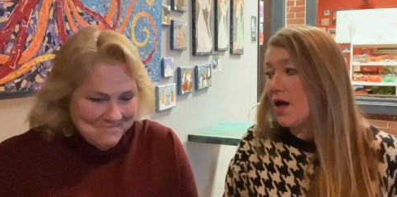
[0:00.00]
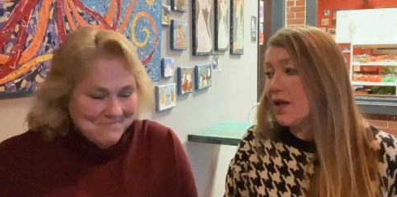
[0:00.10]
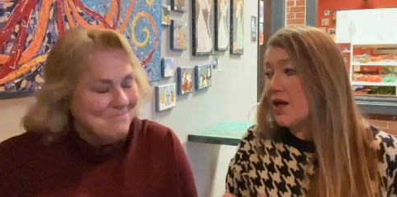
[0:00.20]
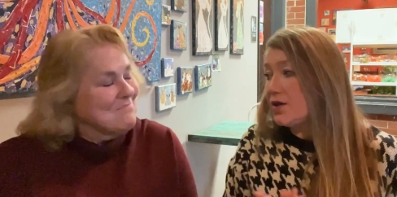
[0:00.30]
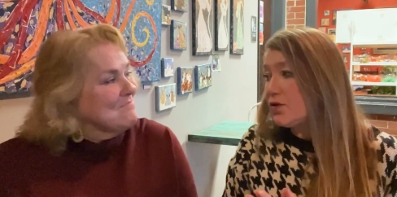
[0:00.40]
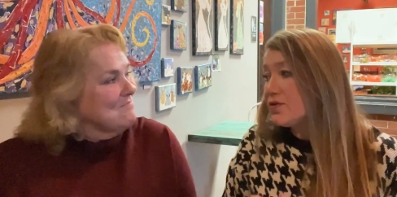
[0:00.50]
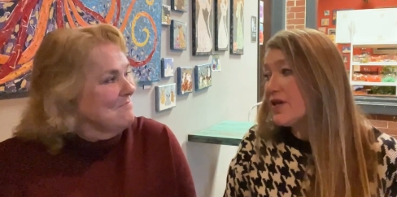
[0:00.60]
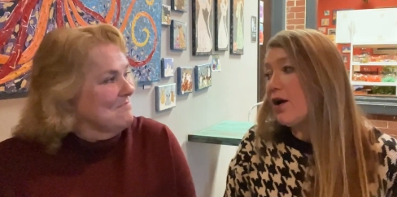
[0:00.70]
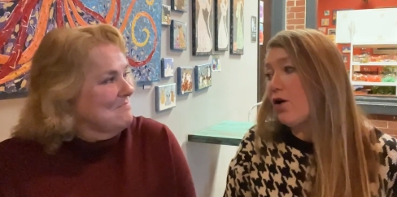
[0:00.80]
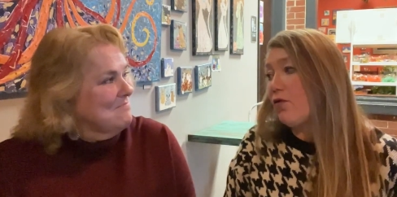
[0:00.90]
Speaker 1: can you
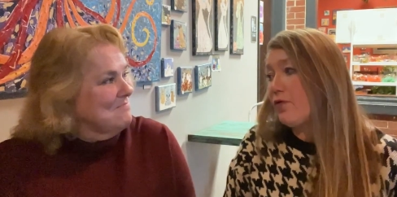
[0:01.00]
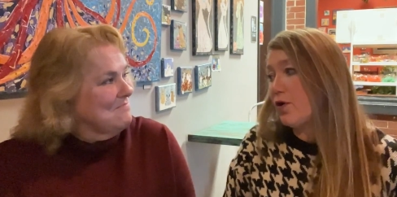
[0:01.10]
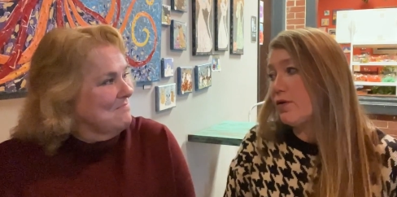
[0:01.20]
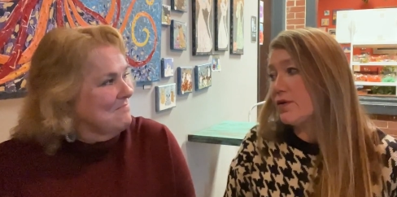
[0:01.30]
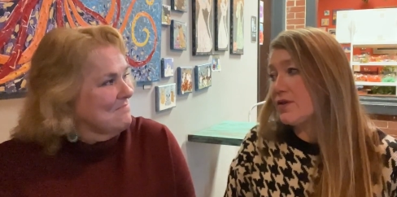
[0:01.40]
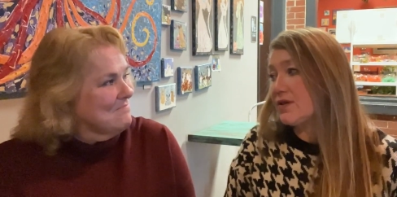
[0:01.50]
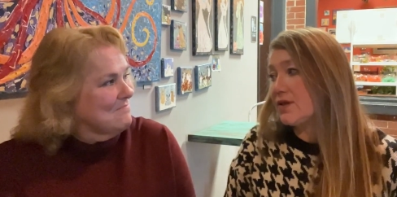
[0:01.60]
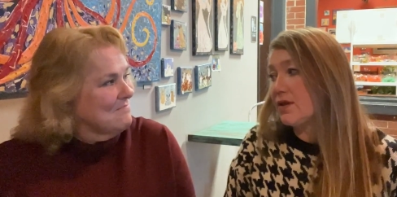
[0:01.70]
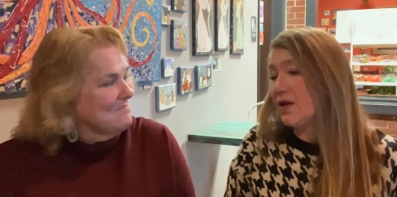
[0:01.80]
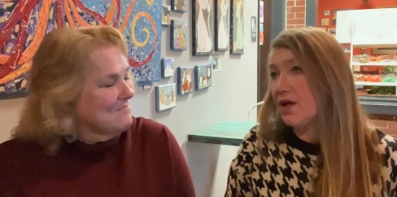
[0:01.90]
tell folks
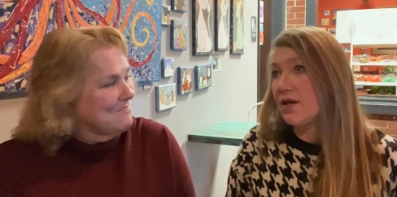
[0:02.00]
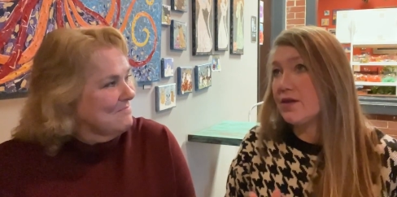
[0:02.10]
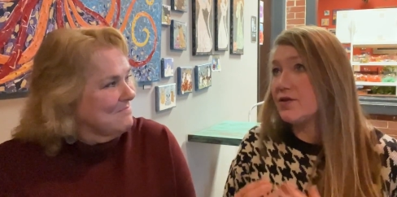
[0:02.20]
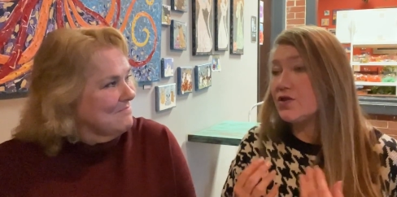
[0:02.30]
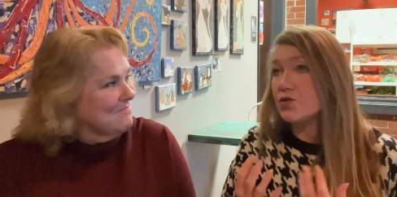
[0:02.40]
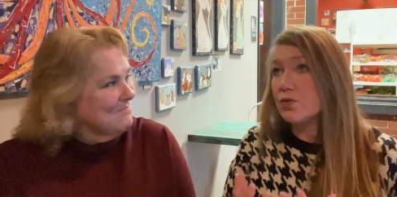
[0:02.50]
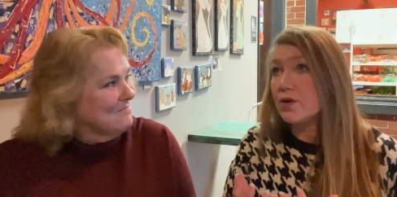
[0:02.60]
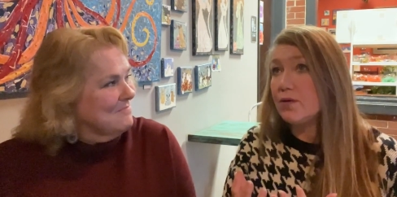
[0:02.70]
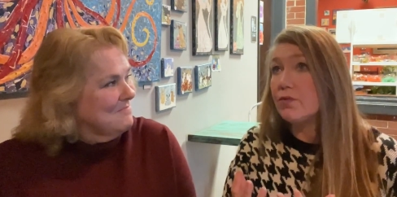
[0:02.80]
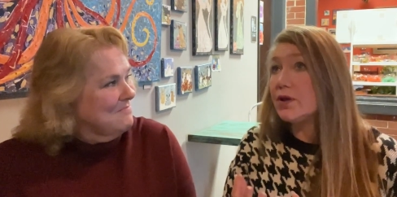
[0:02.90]
the
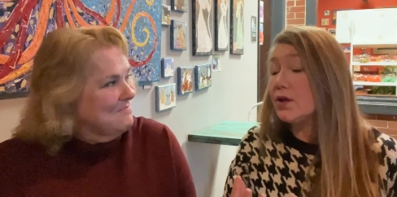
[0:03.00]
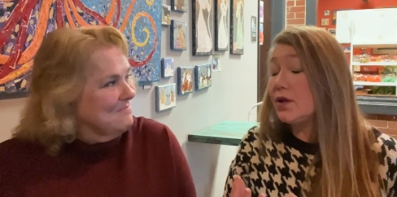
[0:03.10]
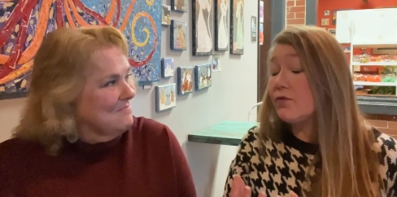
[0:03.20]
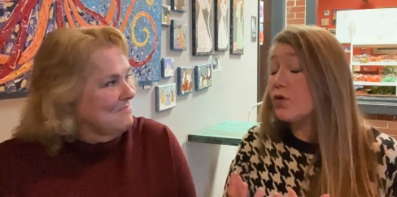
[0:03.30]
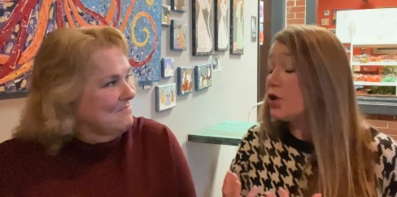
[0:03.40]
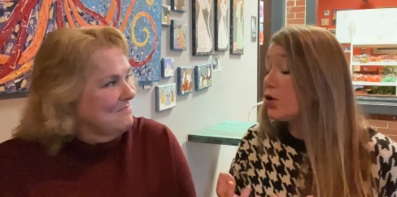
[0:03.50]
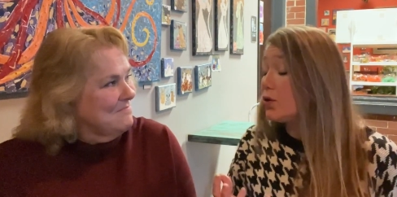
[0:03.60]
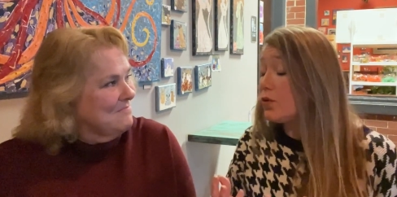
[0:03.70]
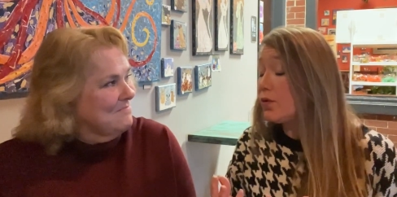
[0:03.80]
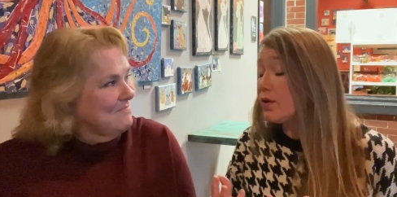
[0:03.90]
story really for
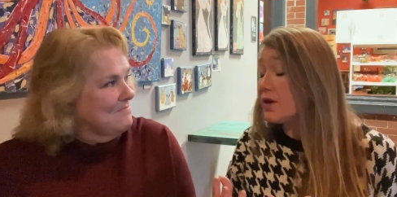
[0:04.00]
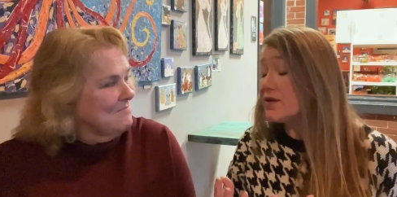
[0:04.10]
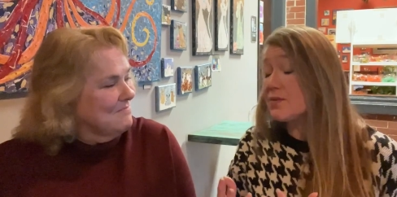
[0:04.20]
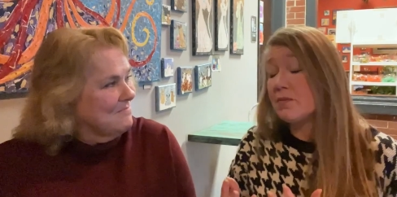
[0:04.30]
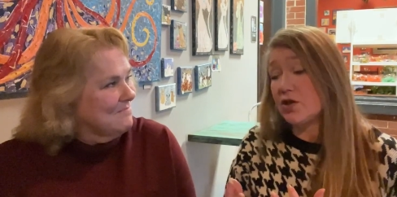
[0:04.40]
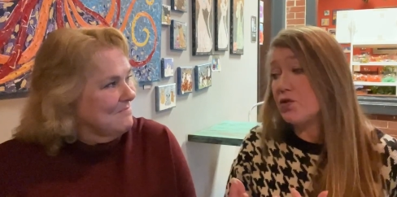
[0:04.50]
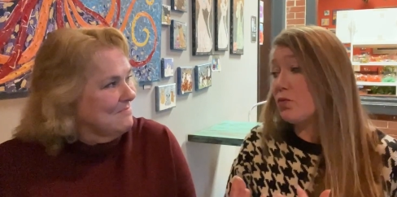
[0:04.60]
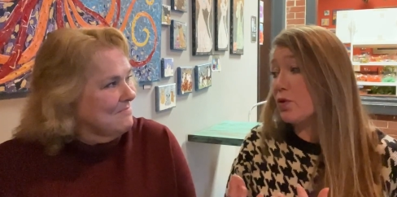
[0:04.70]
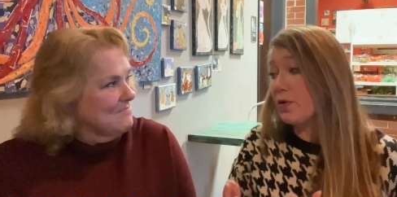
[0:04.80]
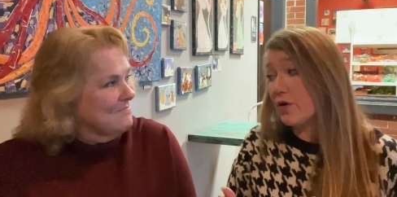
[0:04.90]
you is much
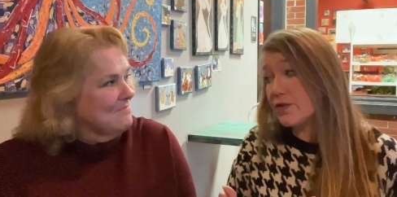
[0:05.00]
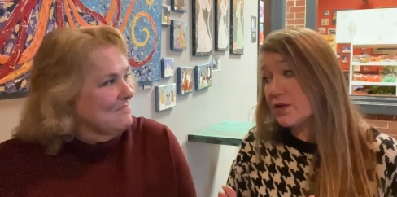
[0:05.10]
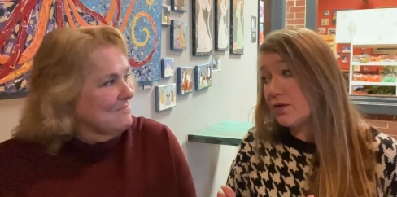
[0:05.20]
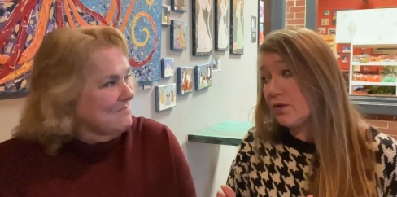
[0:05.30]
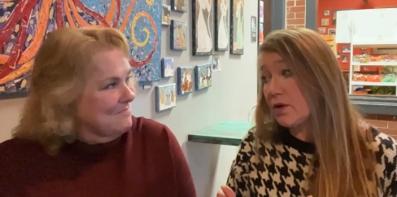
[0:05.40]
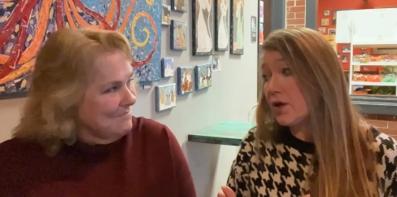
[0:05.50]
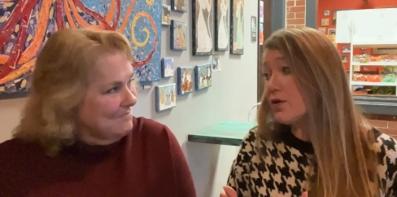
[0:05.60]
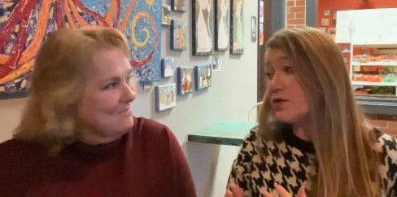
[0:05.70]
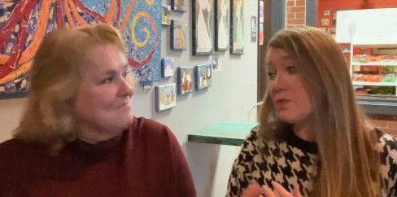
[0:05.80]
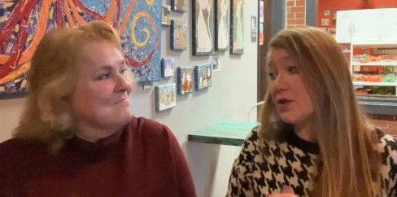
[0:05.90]
more personal, it
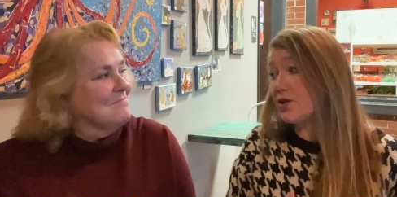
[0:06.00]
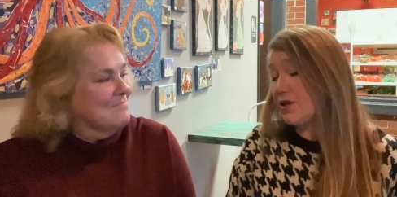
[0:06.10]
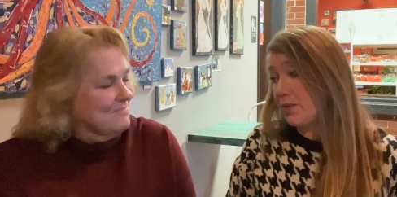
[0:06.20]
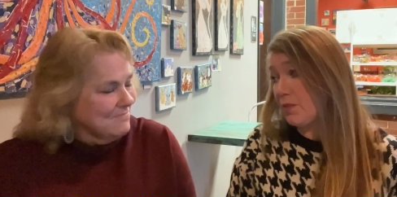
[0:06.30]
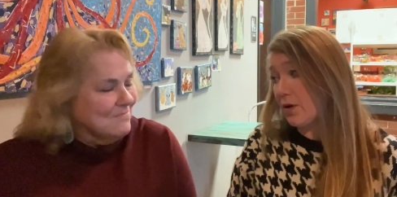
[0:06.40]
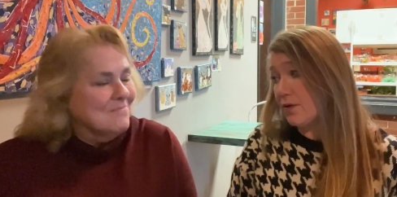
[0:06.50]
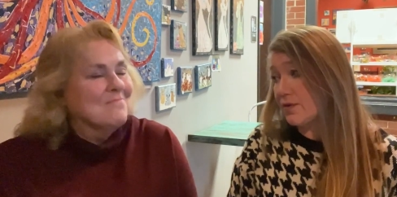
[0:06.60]
goes much deeper.